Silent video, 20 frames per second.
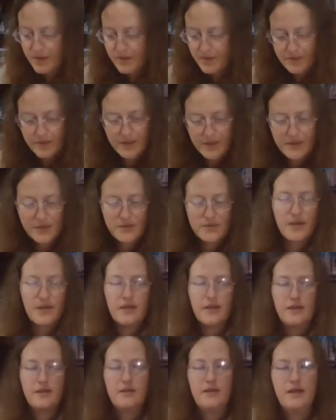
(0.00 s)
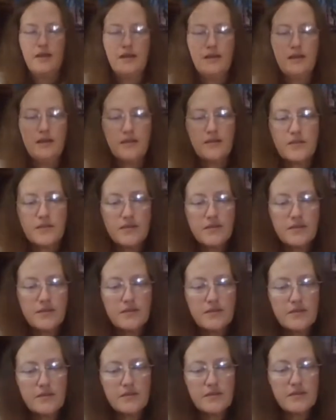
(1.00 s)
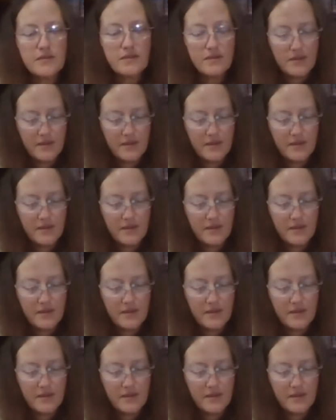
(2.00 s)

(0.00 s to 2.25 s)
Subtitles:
That's right at 9 inches.